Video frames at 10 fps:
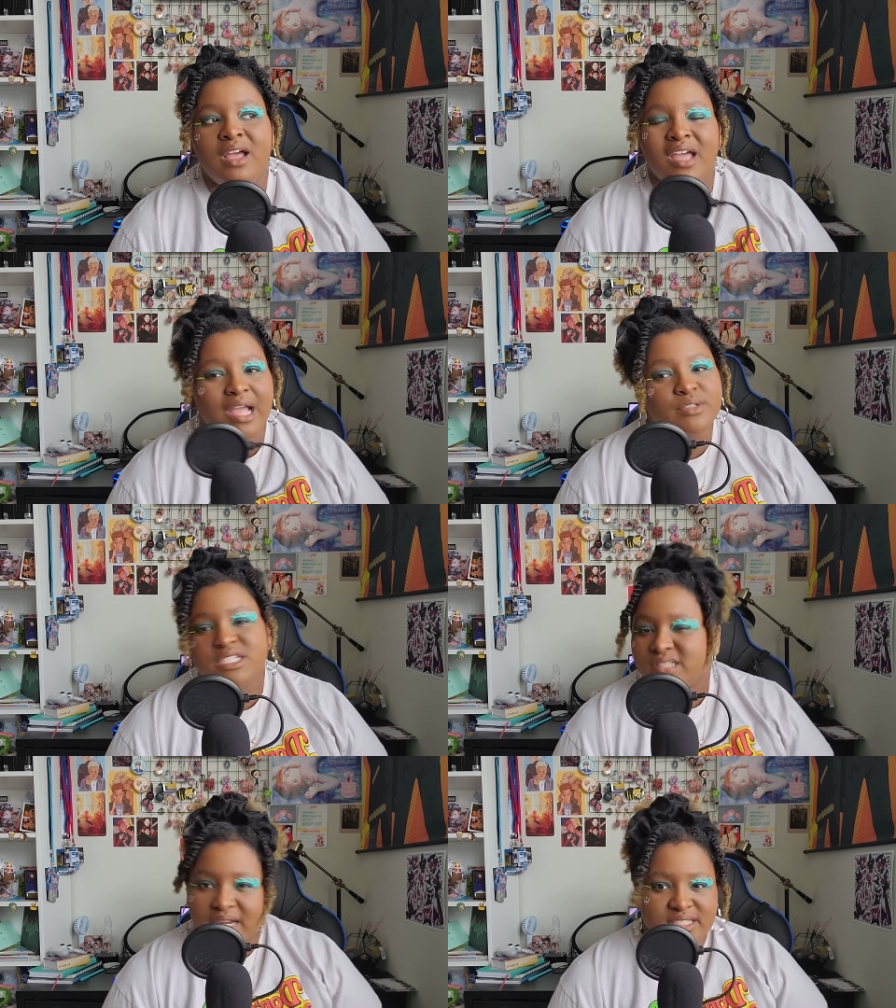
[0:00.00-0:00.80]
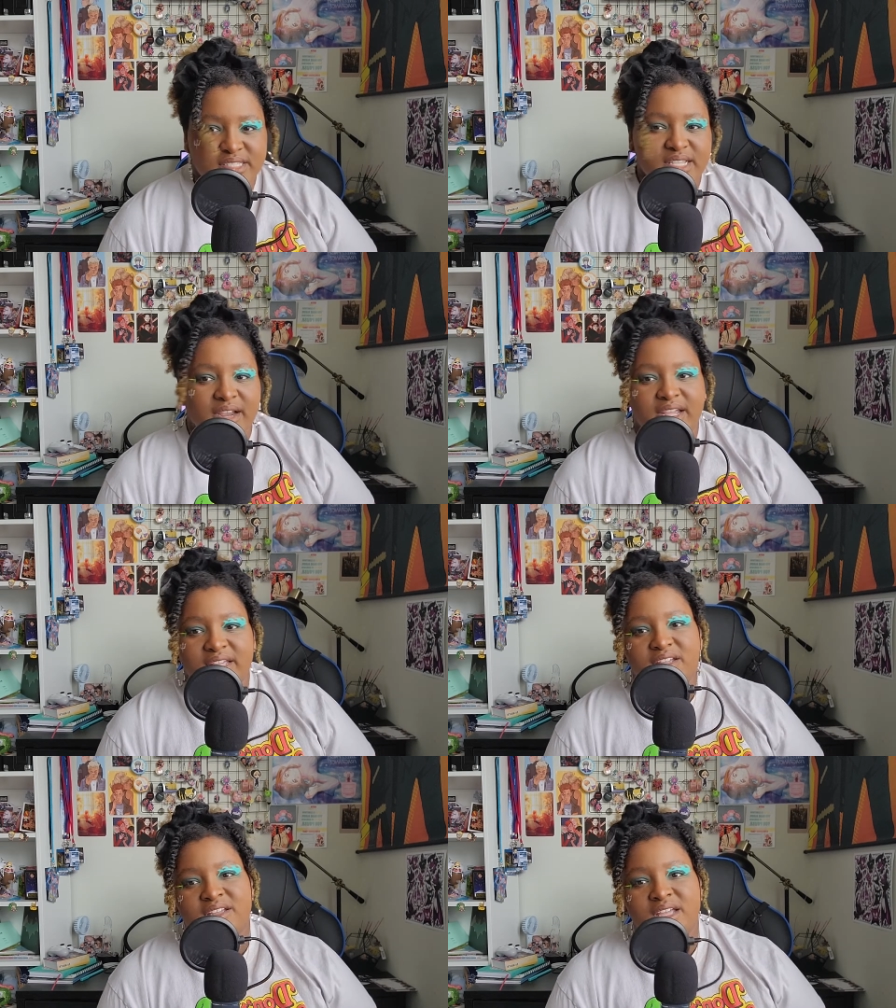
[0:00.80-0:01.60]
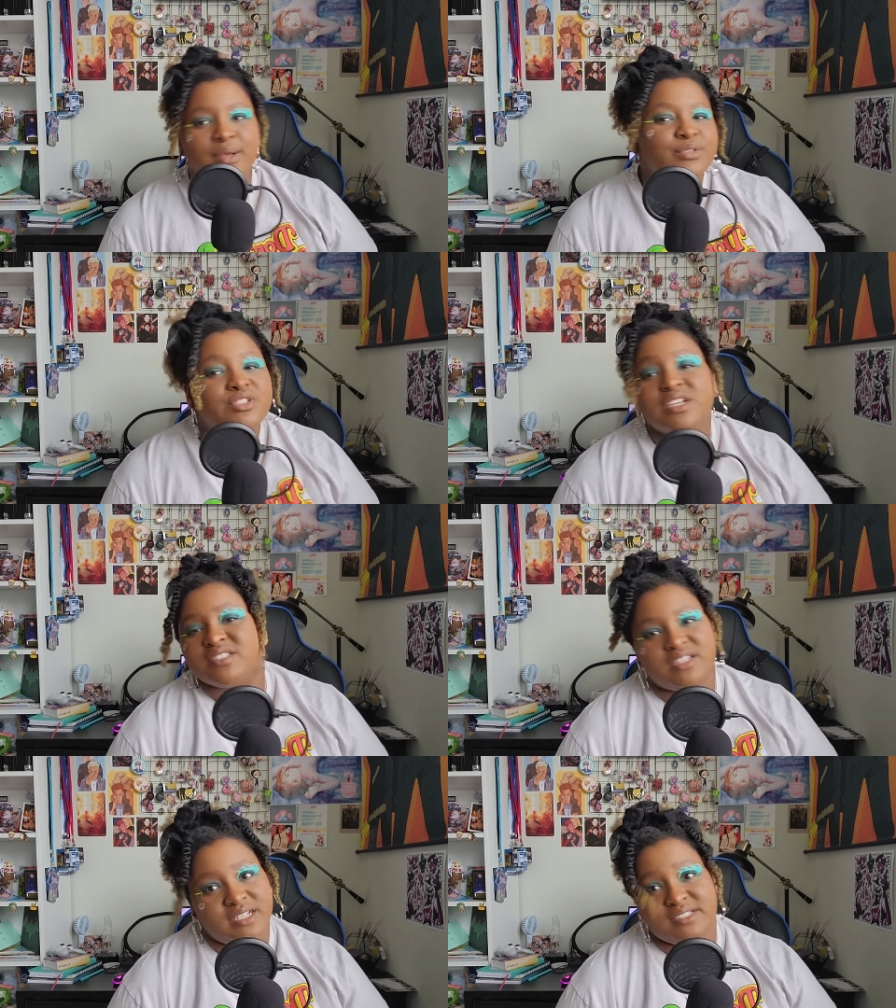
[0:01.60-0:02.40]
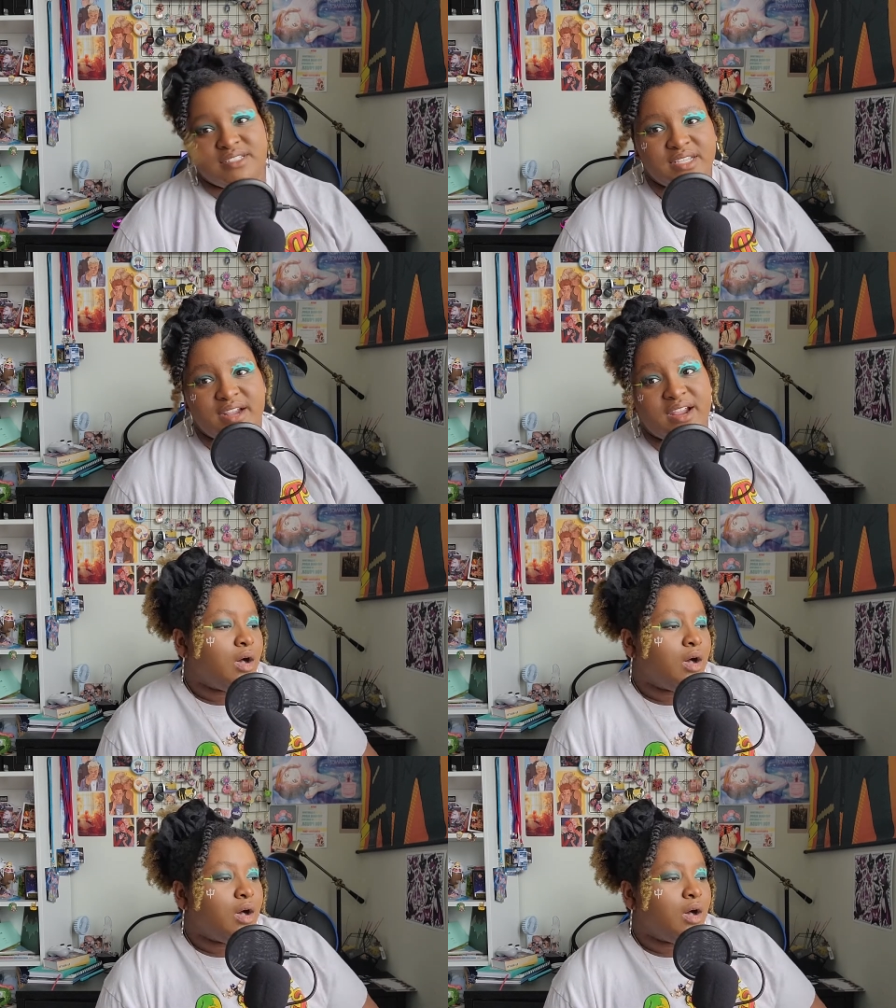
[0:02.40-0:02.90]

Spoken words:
It was just unnecessary. It was just unnecessary.